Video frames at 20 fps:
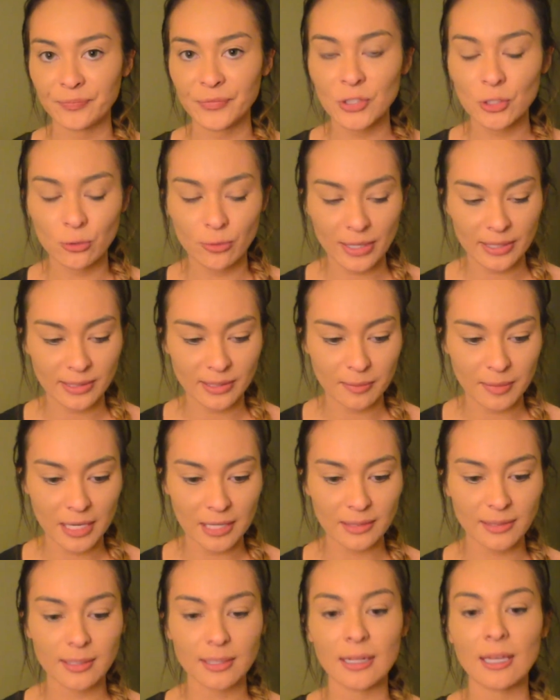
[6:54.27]
Trust me,
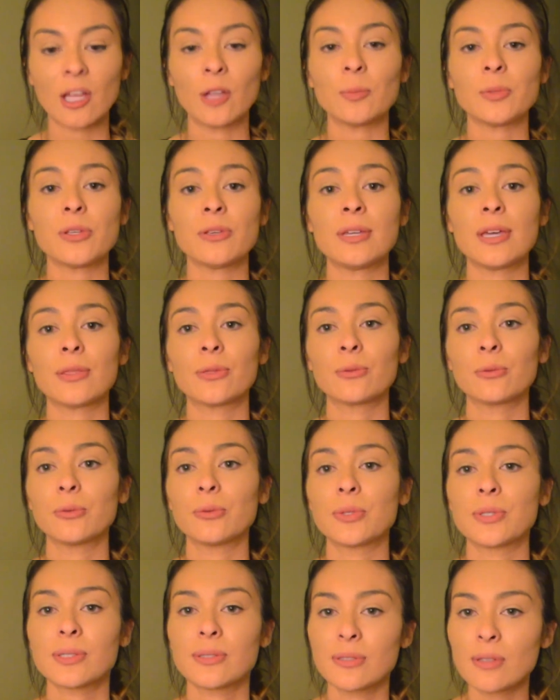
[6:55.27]
it's going to help you get through
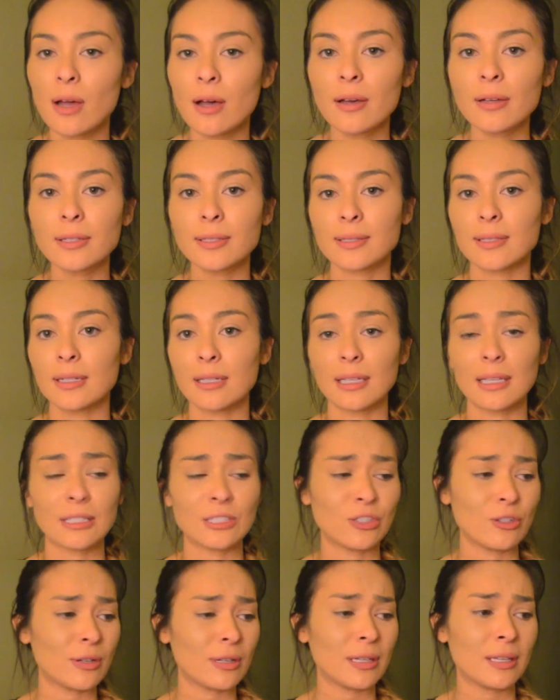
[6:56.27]
a song, it's going to
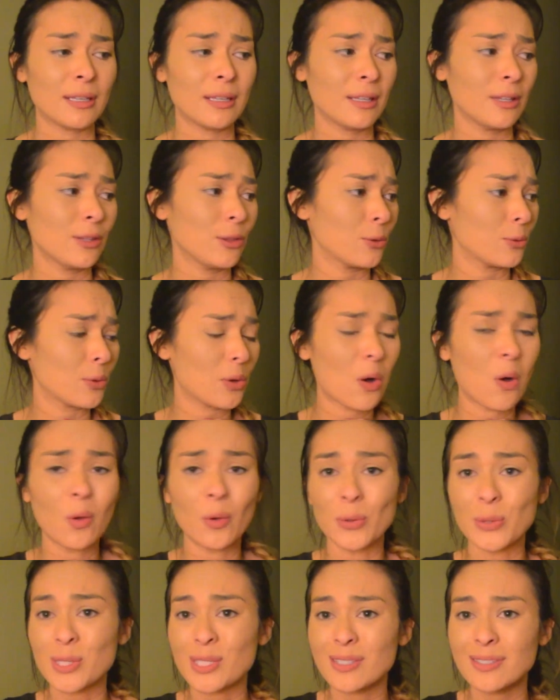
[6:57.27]
get you through a
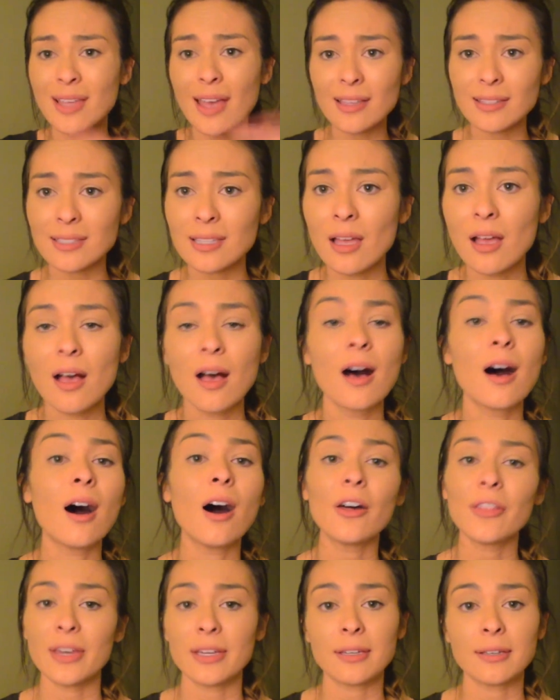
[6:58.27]
whole set,
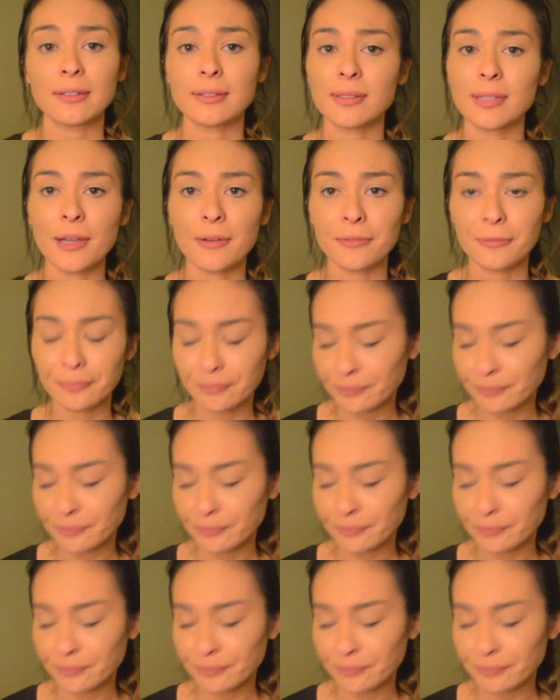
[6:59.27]
all that good stuff.